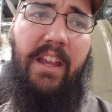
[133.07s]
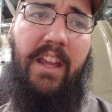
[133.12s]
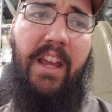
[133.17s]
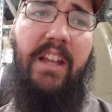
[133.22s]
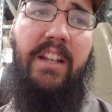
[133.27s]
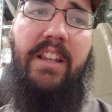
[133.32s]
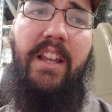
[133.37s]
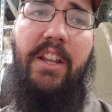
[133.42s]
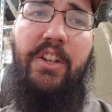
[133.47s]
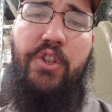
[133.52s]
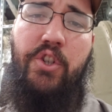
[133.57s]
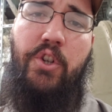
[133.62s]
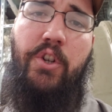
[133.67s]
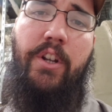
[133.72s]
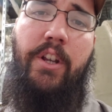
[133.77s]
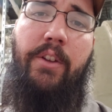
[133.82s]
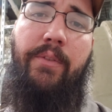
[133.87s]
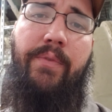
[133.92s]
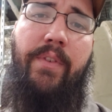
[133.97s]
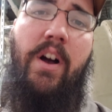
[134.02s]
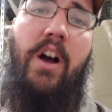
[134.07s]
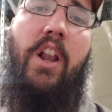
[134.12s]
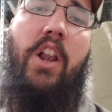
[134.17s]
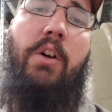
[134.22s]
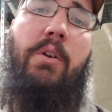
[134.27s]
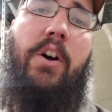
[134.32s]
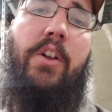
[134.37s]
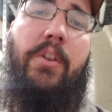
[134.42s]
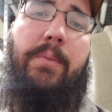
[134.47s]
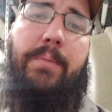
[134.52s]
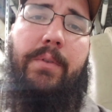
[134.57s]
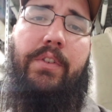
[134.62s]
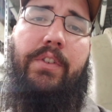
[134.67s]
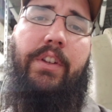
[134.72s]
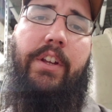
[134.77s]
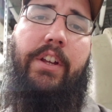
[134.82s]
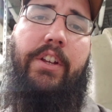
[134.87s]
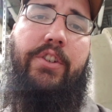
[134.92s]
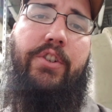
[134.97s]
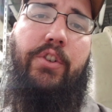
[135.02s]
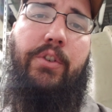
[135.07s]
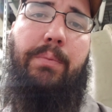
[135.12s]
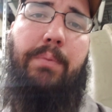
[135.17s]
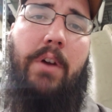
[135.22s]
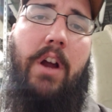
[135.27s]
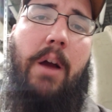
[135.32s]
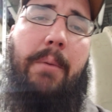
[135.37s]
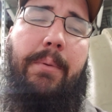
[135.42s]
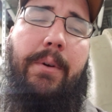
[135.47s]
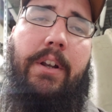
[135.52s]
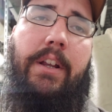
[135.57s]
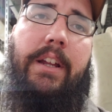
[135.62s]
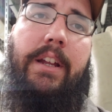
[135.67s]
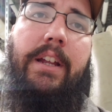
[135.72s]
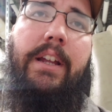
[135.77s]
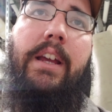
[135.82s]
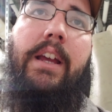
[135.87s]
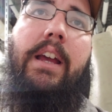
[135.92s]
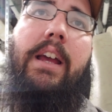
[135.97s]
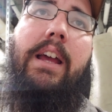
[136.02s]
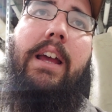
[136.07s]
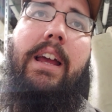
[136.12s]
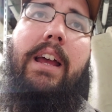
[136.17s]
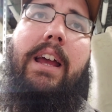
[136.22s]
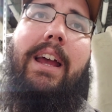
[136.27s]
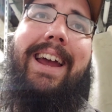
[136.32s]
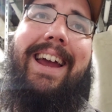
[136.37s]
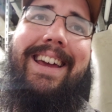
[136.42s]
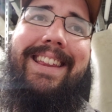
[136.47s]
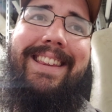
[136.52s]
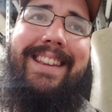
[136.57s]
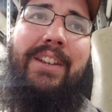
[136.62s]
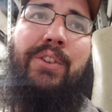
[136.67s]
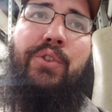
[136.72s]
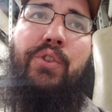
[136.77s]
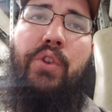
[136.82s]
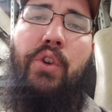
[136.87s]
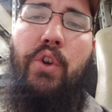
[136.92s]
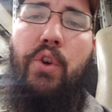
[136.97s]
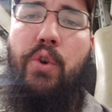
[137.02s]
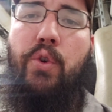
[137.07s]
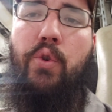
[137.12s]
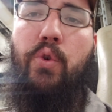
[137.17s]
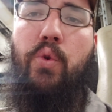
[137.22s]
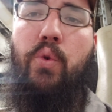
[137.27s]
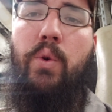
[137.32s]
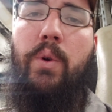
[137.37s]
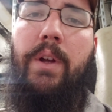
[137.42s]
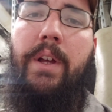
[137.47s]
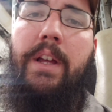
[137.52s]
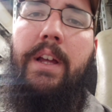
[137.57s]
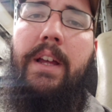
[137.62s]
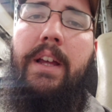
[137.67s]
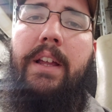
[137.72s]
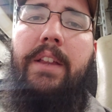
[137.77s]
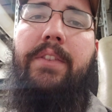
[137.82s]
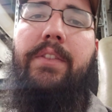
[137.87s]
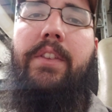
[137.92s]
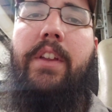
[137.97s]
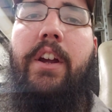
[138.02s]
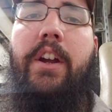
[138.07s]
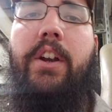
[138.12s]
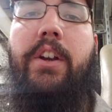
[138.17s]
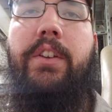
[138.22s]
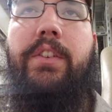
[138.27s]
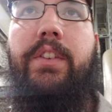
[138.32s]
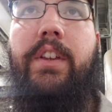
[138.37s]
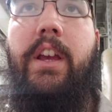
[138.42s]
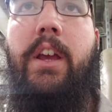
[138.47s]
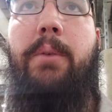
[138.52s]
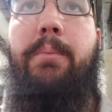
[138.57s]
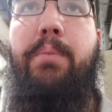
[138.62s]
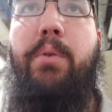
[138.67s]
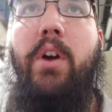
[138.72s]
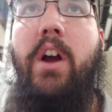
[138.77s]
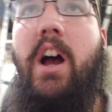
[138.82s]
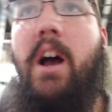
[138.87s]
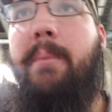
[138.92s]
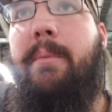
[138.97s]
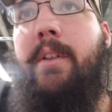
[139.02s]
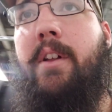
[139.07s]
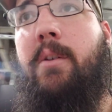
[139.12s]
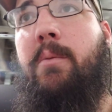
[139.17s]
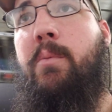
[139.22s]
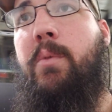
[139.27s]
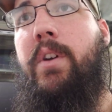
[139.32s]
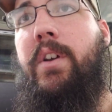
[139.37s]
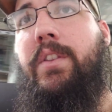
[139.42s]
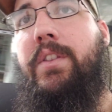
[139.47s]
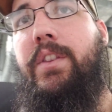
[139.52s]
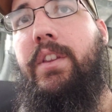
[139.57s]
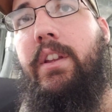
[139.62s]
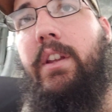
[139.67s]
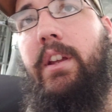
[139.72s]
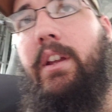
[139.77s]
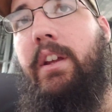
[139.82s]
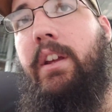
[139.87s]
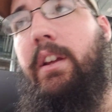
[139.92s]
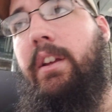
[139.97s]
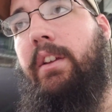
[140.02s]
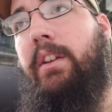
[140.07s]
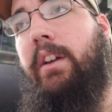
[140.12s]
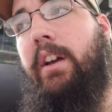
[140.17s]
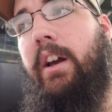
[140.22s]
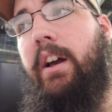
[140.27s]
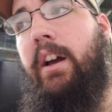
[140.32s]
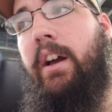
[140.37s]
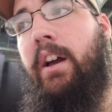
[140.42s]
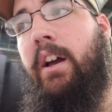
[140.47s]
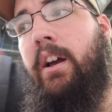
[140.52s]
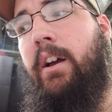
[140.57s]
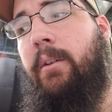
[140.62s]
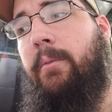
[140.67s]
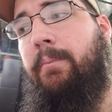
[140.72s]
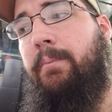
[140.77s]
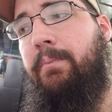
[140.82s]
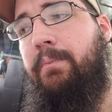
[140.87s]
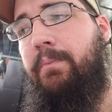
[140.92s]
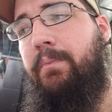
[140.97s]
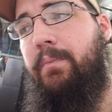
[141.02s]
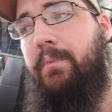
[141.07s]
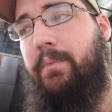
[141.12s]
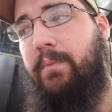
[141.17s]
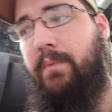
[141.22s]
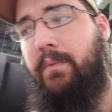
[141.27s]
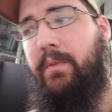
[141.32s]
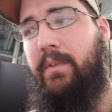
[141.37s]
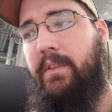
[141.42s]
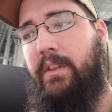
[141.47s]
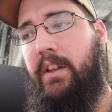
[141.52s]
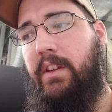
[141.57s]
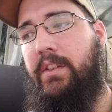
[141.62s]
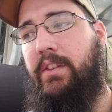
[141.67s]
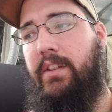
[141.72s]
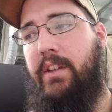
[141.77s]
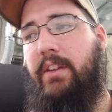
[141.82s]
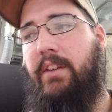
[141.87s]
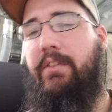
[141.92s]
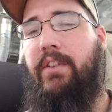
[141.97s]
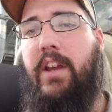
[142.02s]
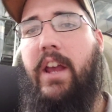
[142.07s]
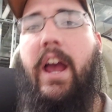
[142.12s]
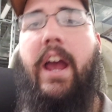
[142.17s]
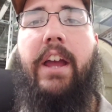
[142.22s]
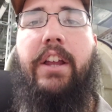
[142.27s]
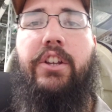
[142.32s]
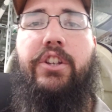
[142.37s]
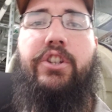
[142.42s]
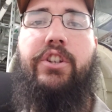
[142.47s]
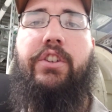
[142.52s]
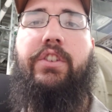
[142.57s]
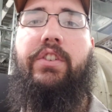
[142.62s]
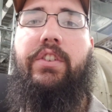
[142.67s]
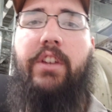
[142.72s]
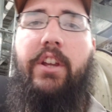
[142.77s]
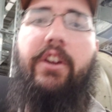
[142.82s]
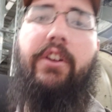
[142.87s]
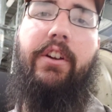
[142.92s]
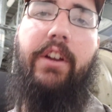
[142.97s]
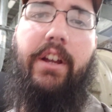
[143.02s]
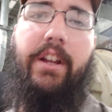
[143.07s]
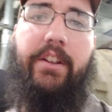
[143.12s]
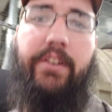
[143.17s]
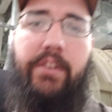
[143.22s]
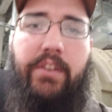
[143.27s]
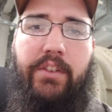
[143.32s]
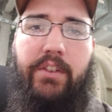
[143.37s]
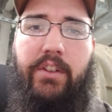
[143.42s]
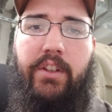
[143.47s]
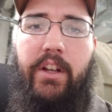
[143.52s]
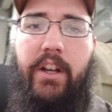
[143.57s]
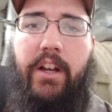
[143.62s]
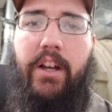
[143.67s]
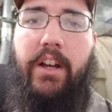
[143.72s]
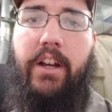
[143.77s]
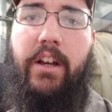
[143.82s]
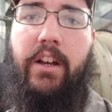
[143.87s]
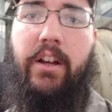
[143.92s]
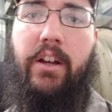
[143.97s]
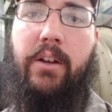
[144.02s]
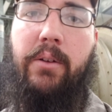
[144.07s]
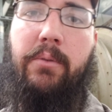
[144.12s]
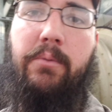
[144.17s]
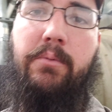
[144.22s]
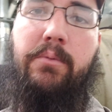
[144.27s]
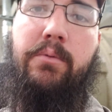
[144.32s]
did they truly follow all the procedures properly? And then two, there's a problem with the uh, the CVH series uh,